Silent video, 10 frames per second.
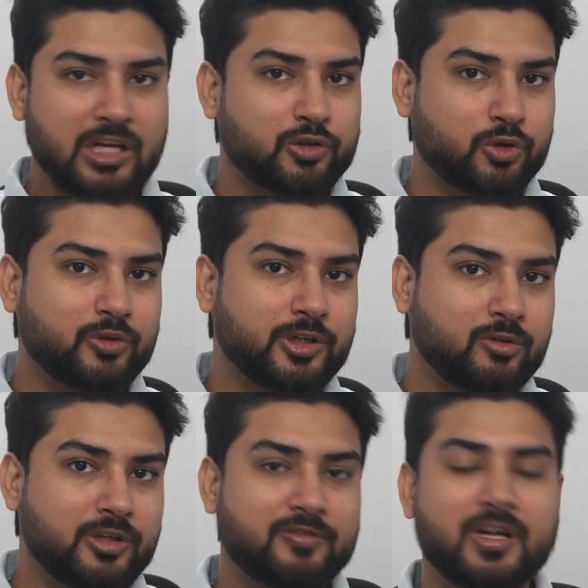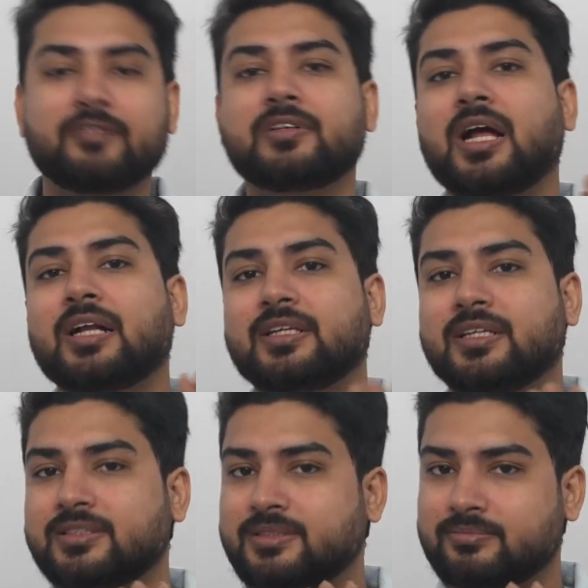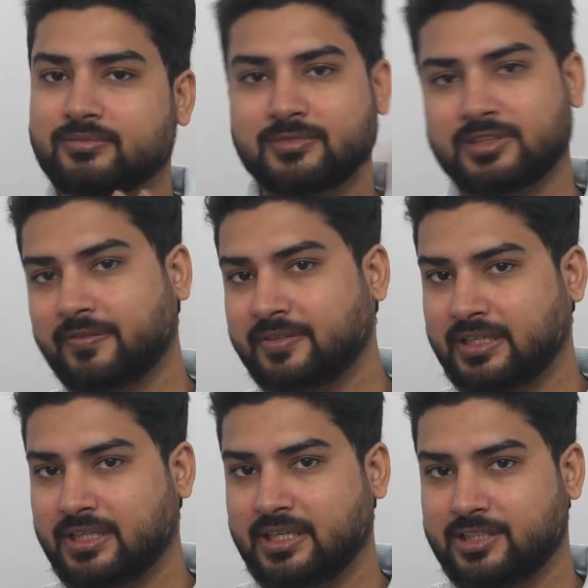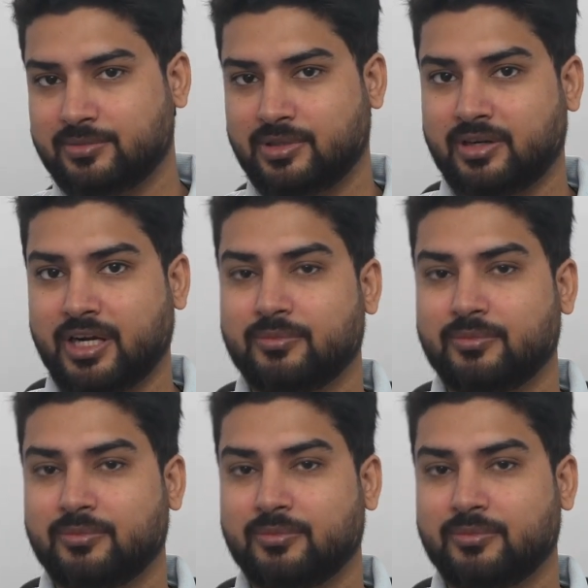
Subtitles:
So 2025 grad is definitely eligible, right?